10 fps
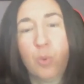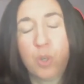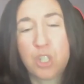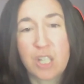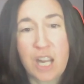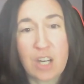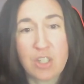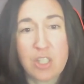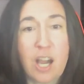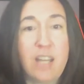which is an air
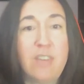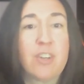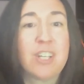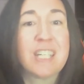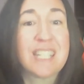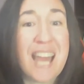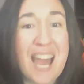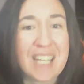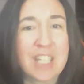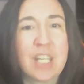sign, very
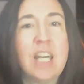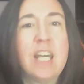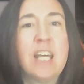detached,